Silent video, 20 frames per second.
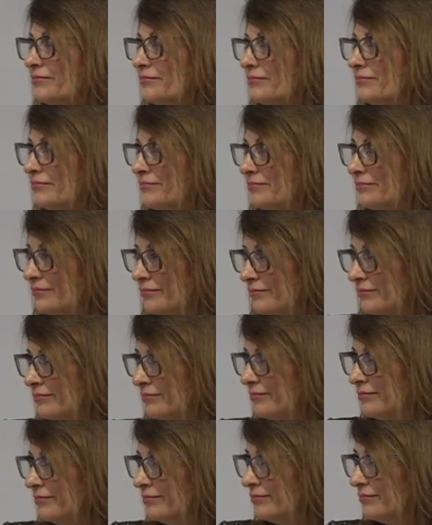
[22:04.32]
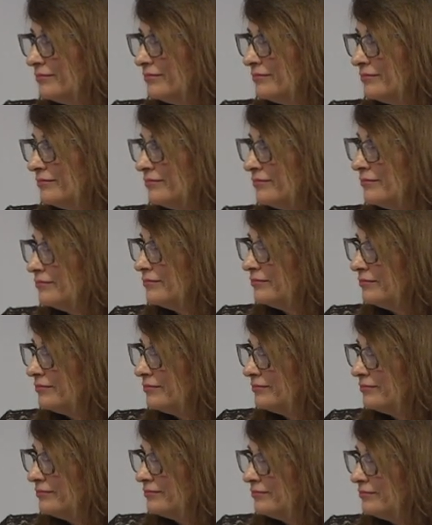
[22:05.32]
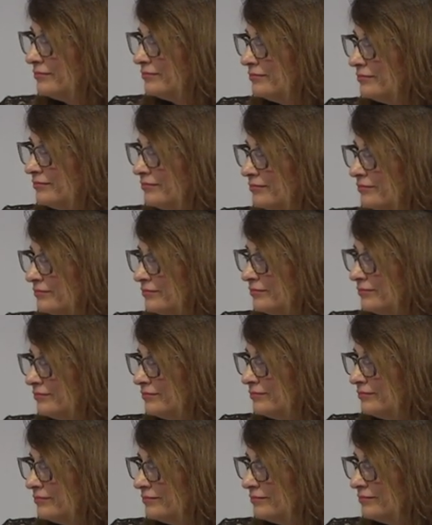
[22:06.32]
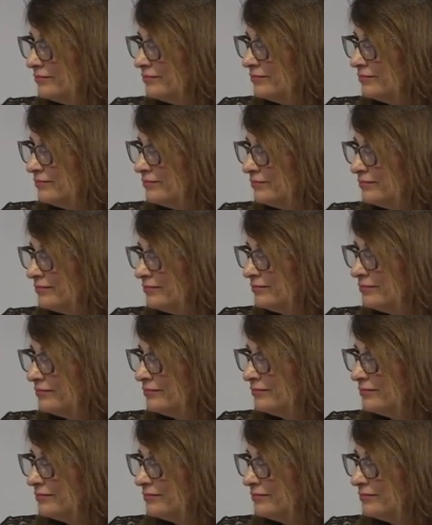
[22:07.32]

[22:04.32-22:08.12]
No words are spoken by the person on screen.